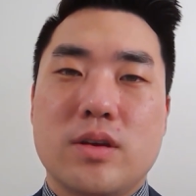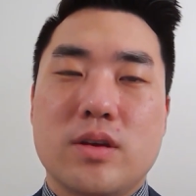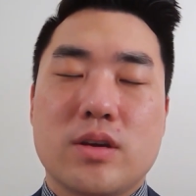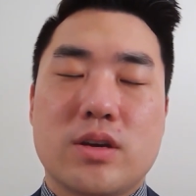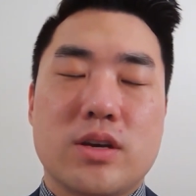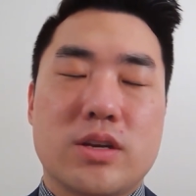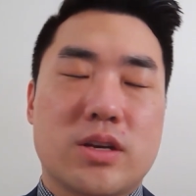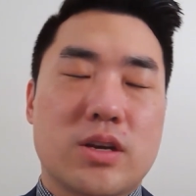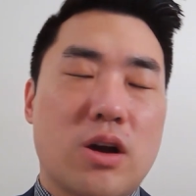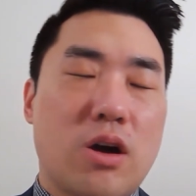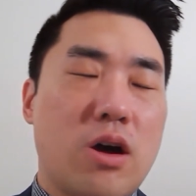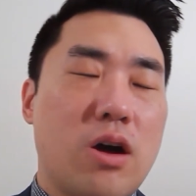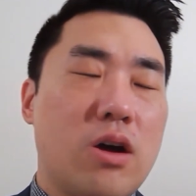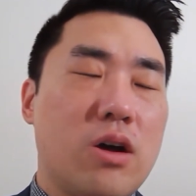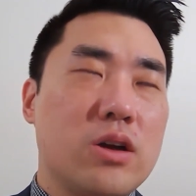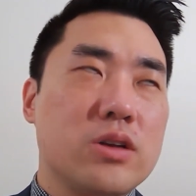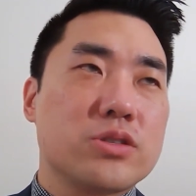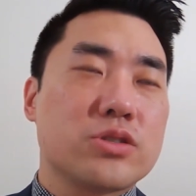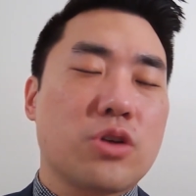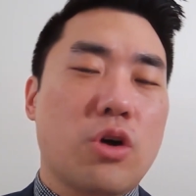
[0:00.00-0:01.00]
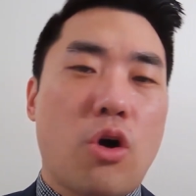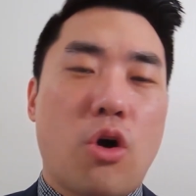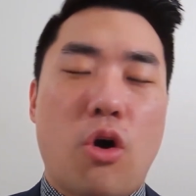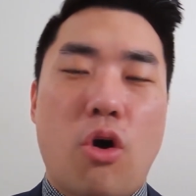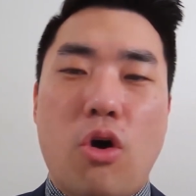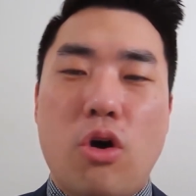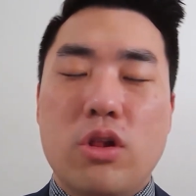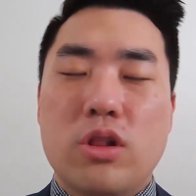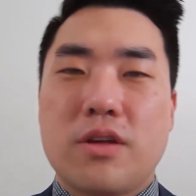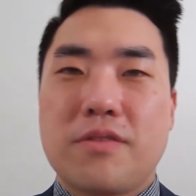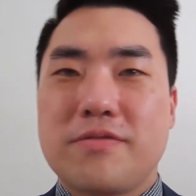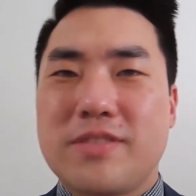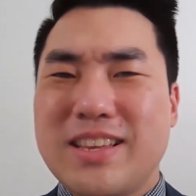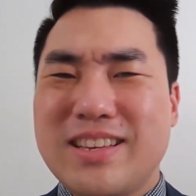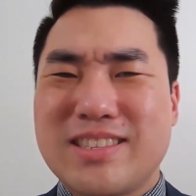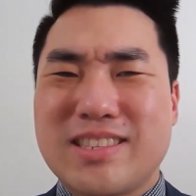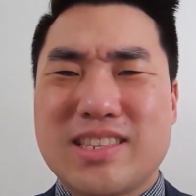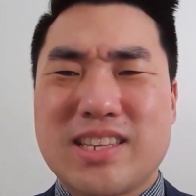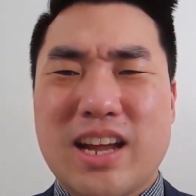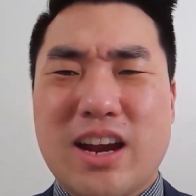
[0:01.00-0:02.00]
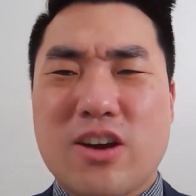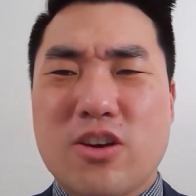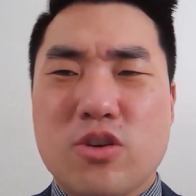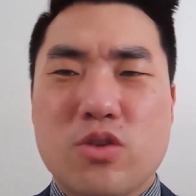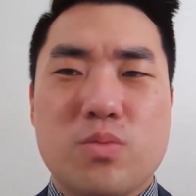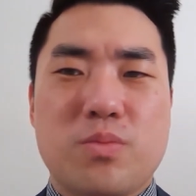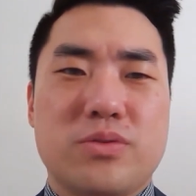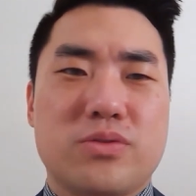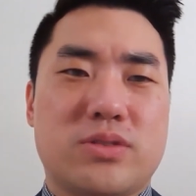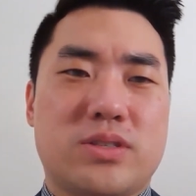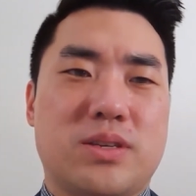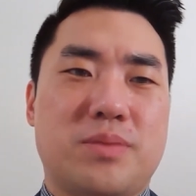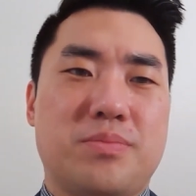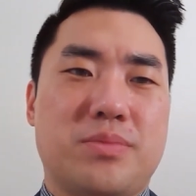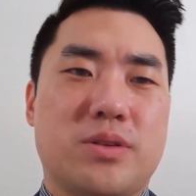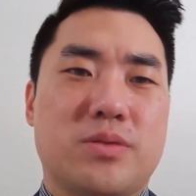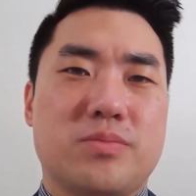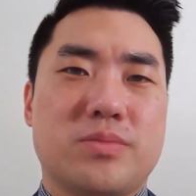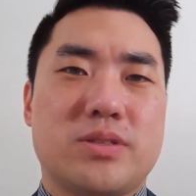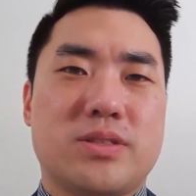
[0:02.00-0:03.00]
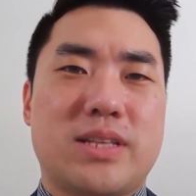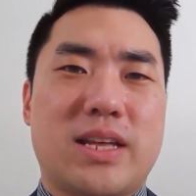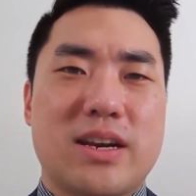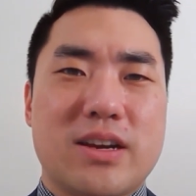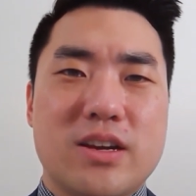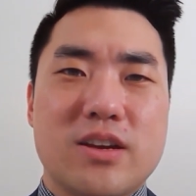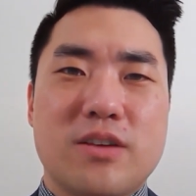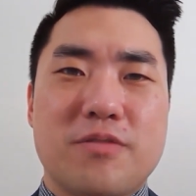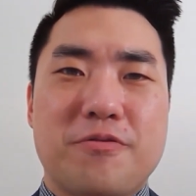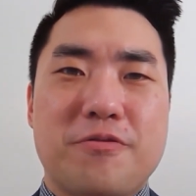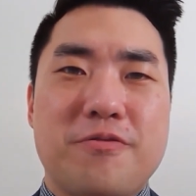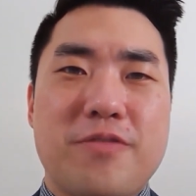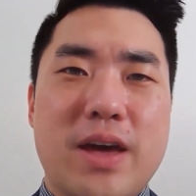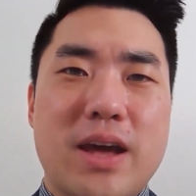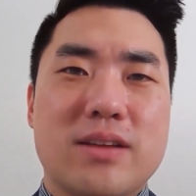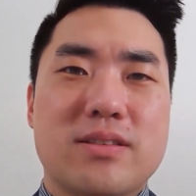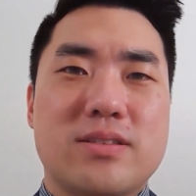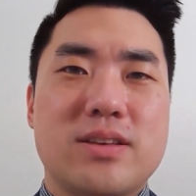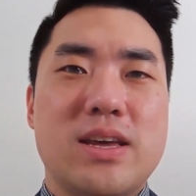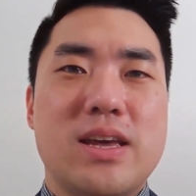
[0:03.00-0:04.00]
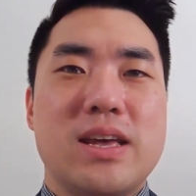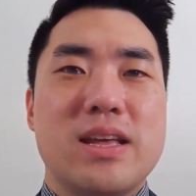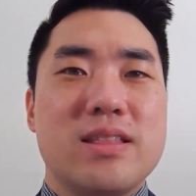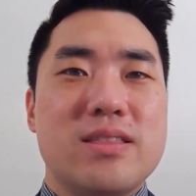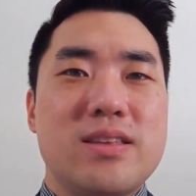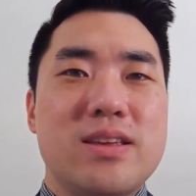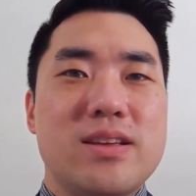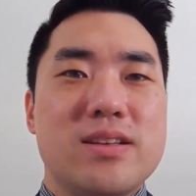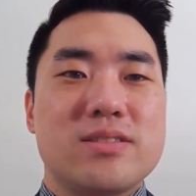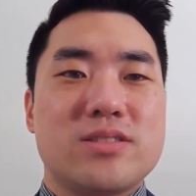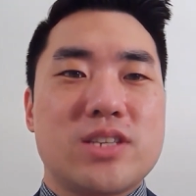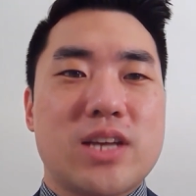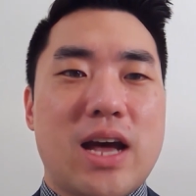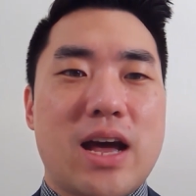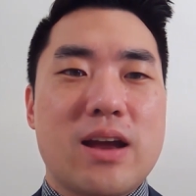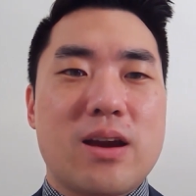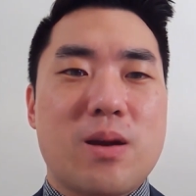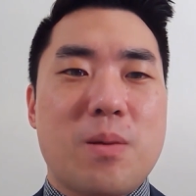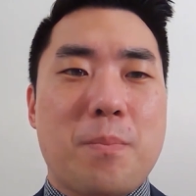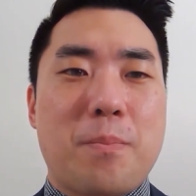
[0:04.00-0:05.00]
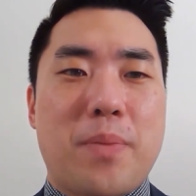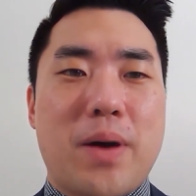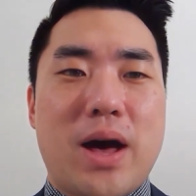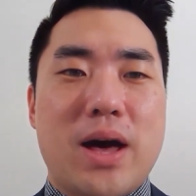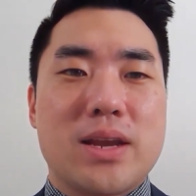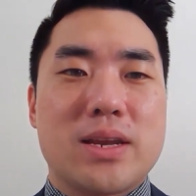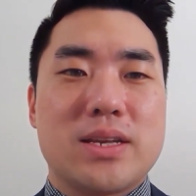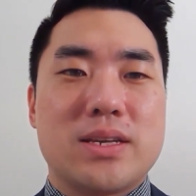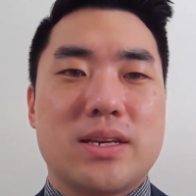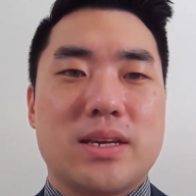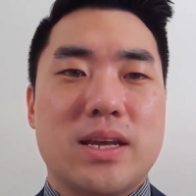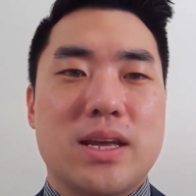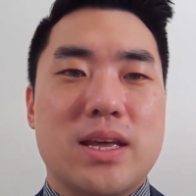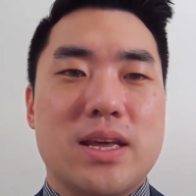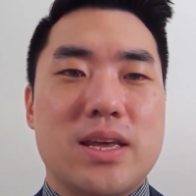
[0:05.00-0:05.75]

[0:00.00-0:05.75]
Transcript: could cause all of these terrible symptoms, that it could affect the entire body